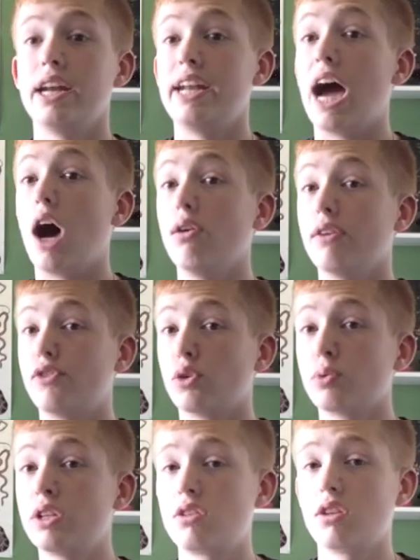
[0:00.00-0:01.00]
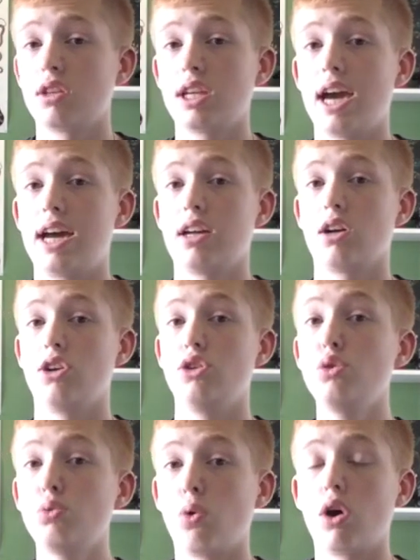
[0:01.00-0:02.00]
Now, if you're recently adding a
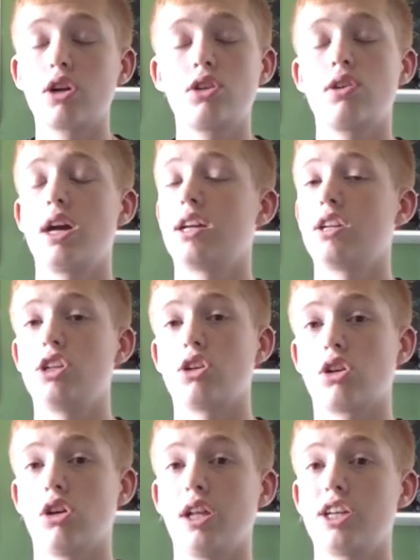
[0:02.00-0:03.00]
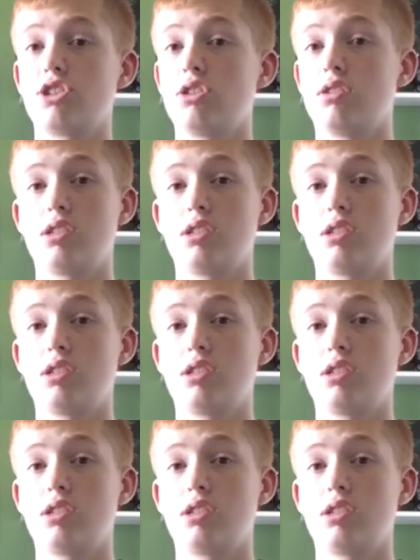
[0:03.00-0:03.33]
new water dragon to your collection,